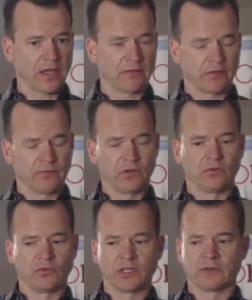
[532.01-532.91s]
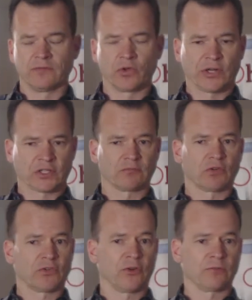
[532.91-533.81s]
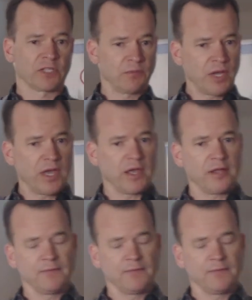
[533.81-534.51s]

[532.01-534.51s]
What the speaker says: if you give your customer terms to pay,